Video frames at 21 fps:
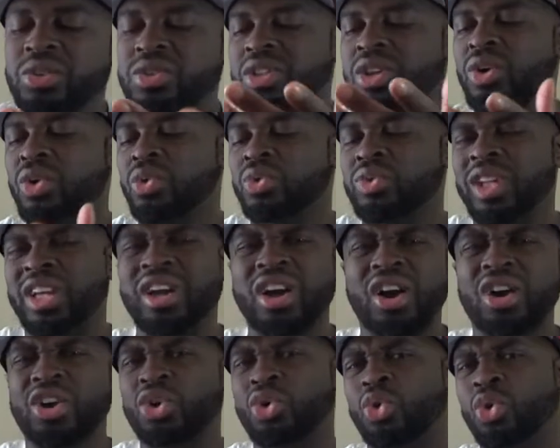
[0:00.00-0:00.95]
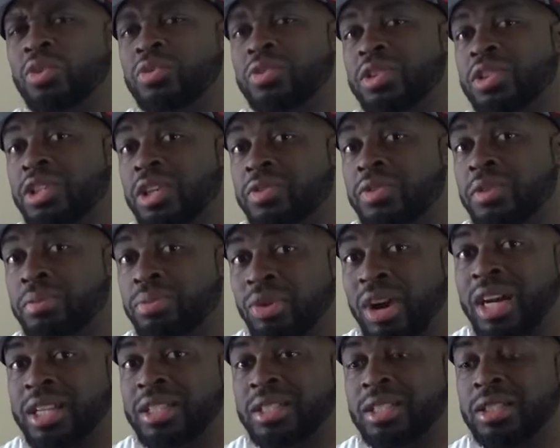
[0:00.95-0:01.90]
So they are going for different
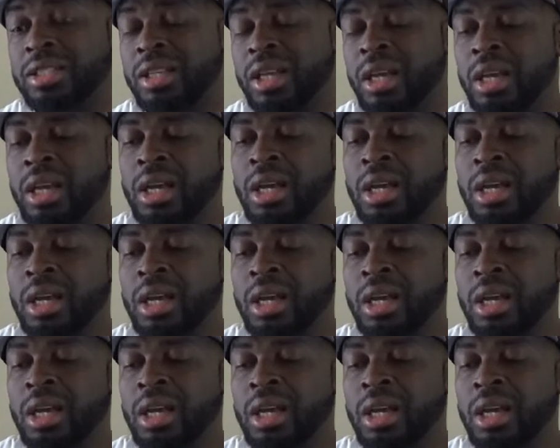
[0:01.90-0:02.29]
prices.